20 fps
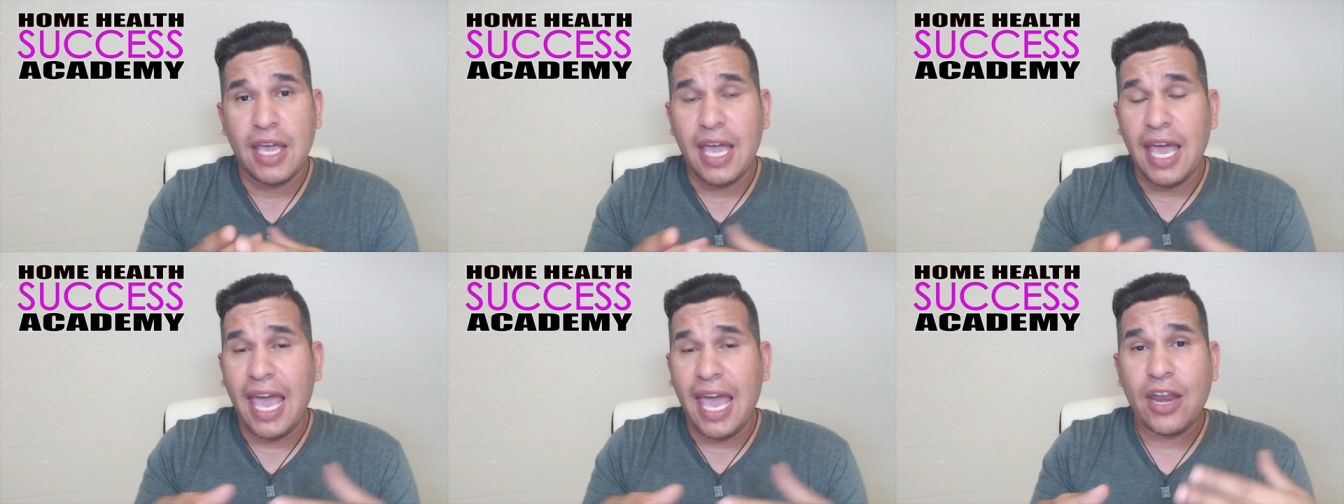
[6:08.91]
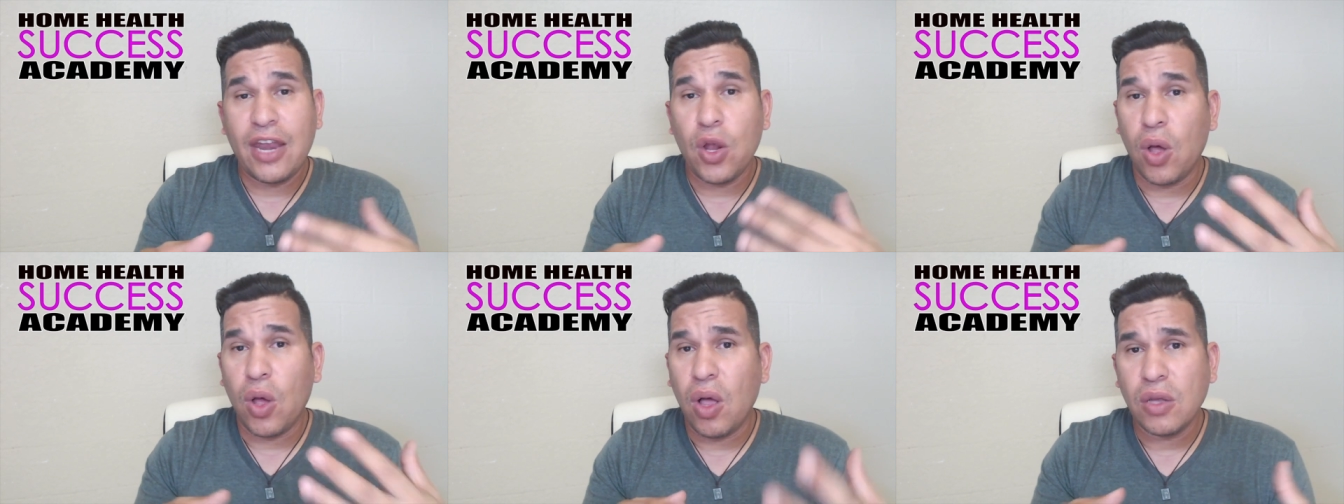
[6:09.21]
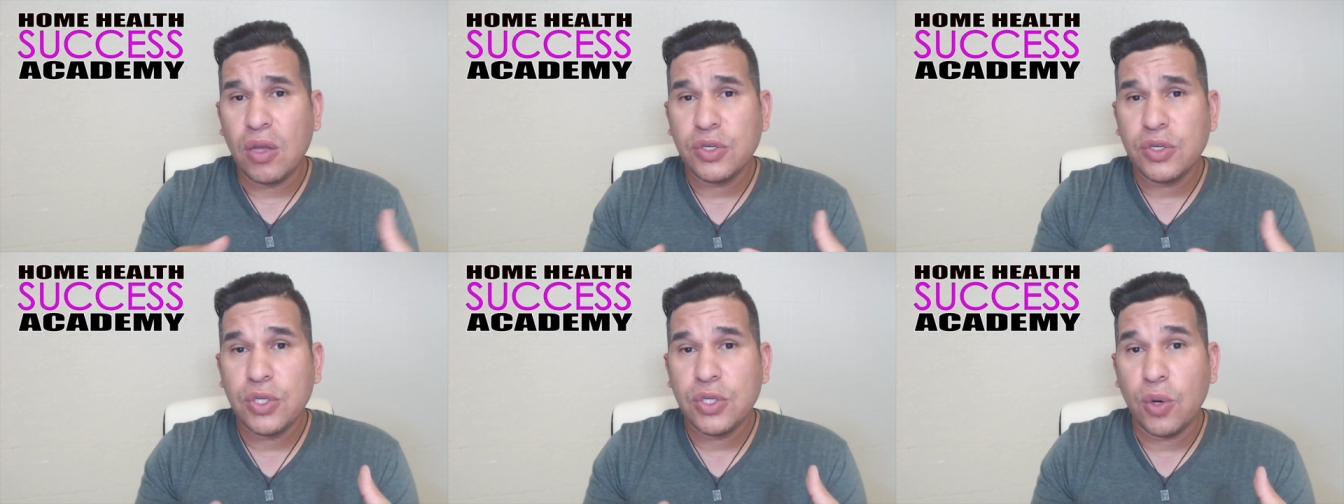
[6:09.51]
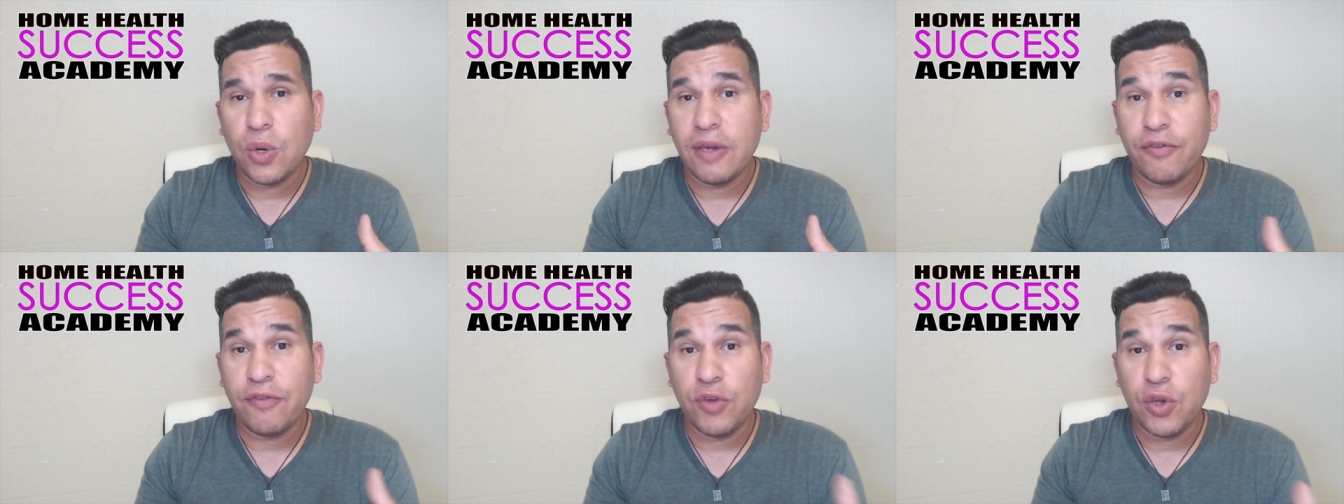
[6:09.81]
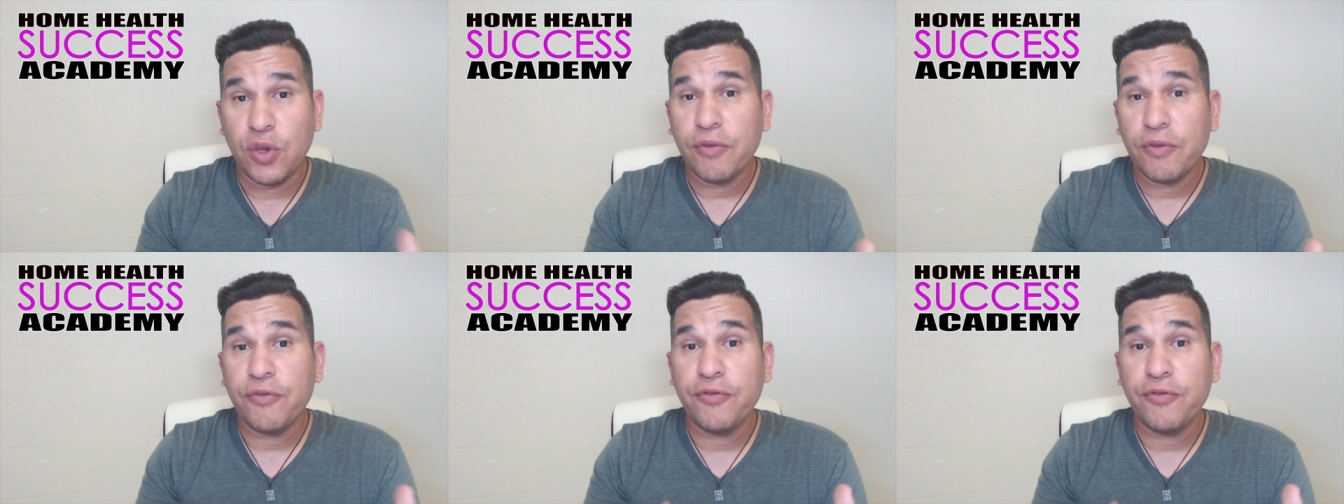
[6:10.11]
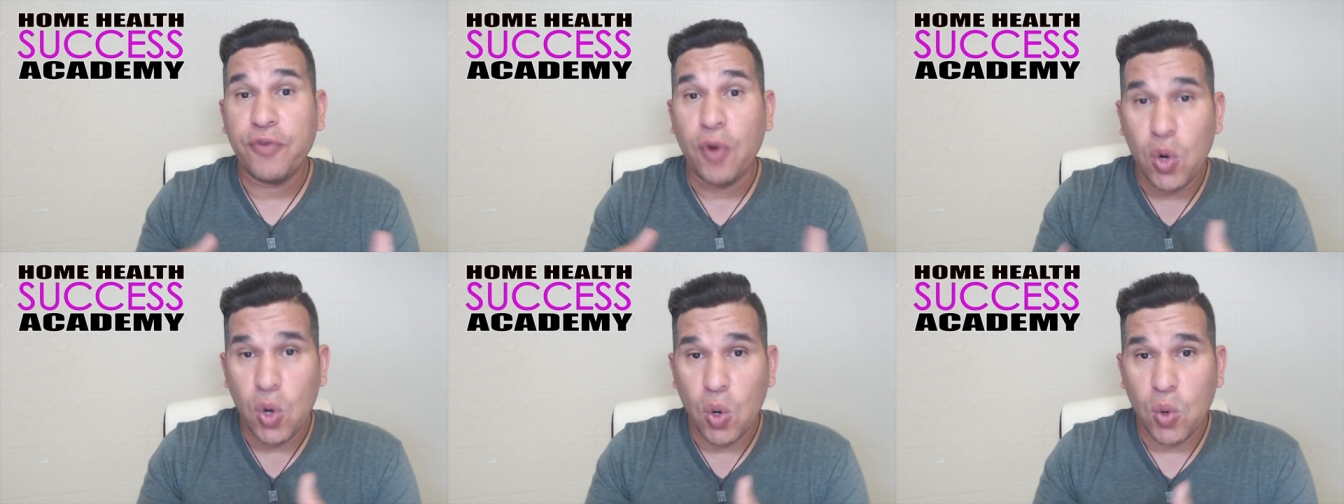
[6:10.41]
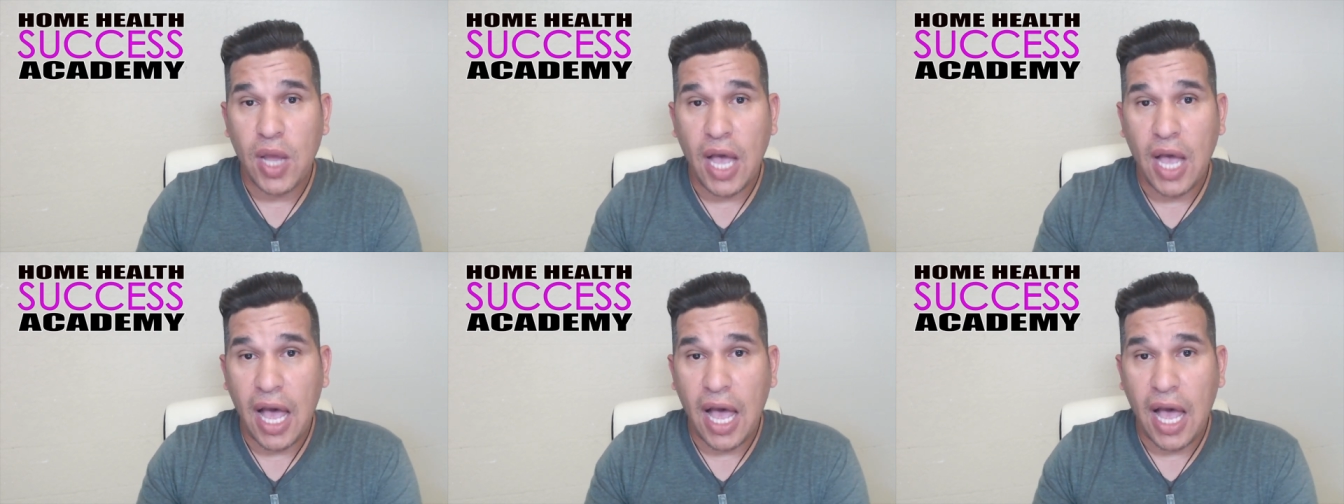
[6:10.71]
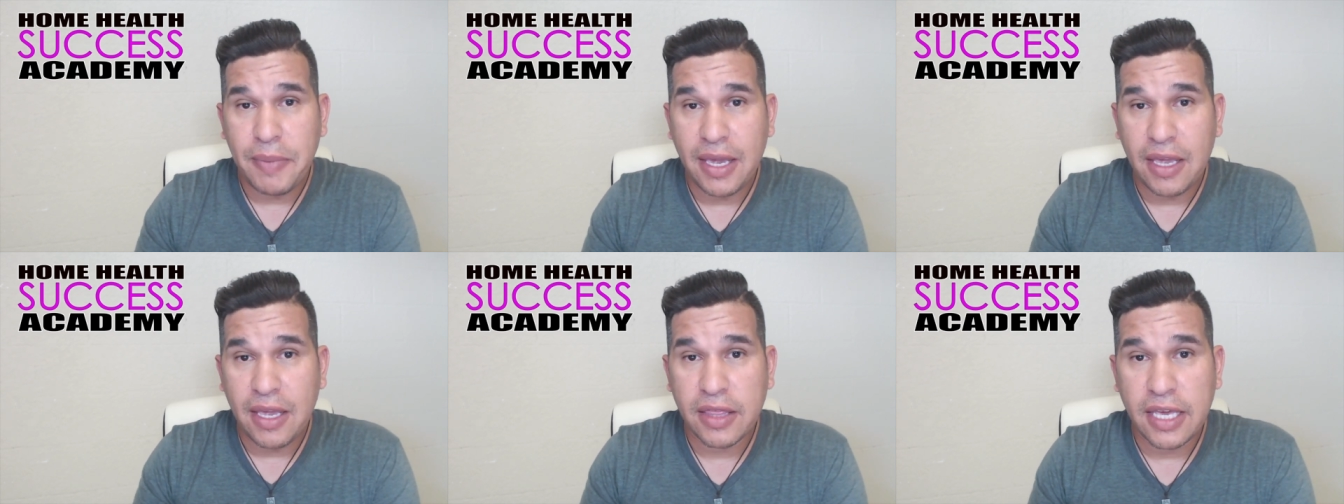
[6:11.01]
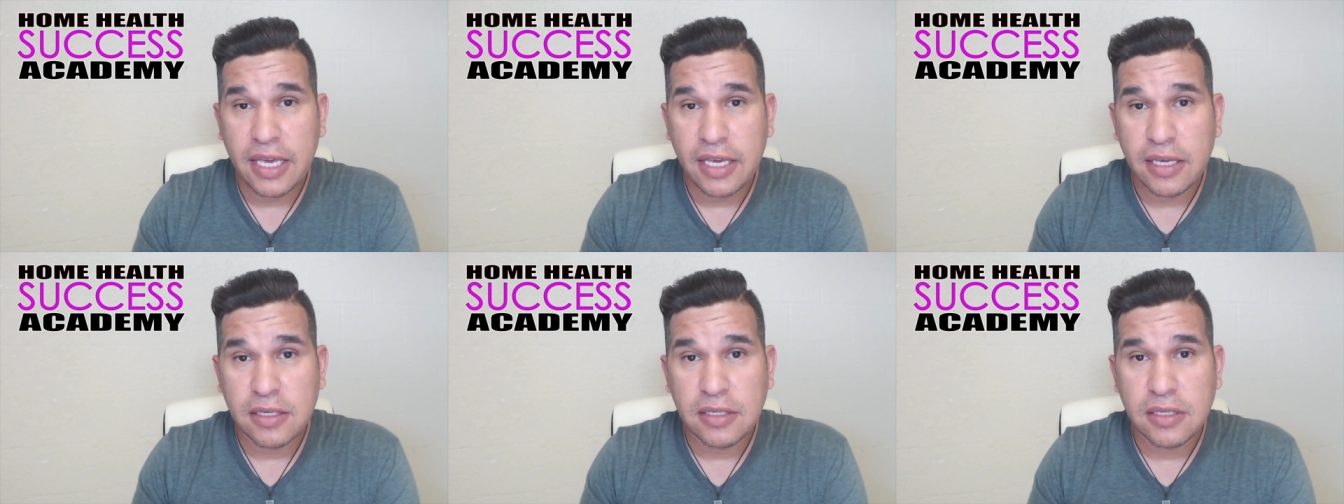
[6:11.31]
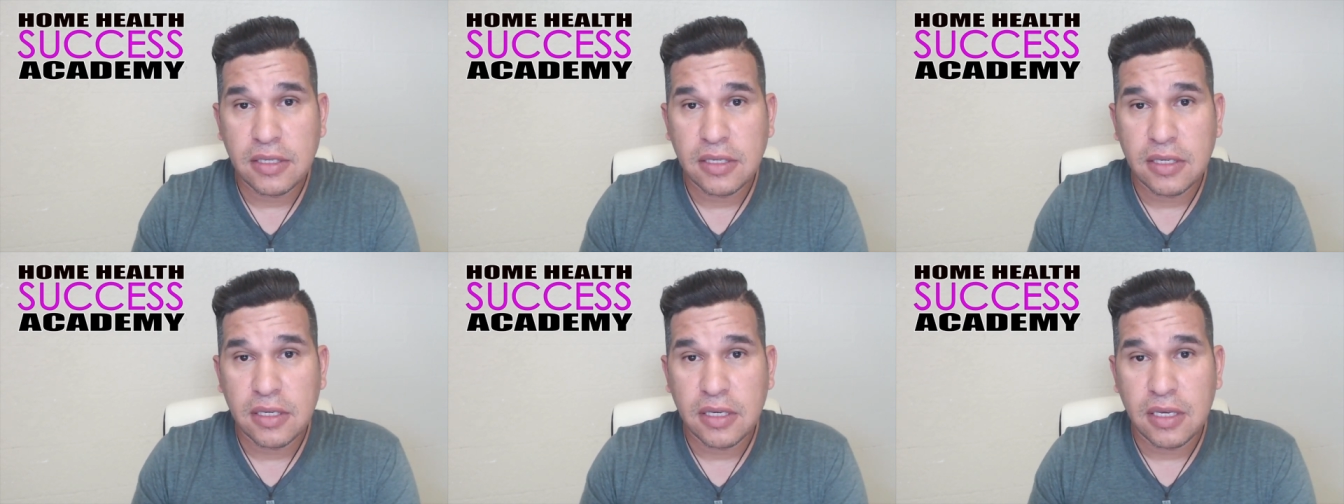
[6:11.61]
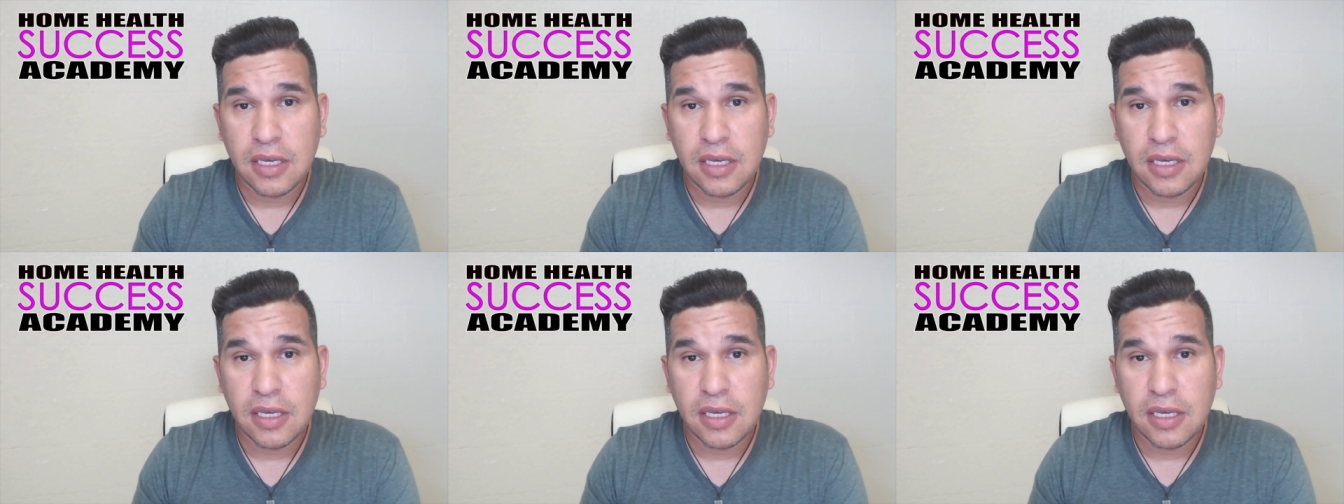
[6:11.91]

And also, if you're photocopying things,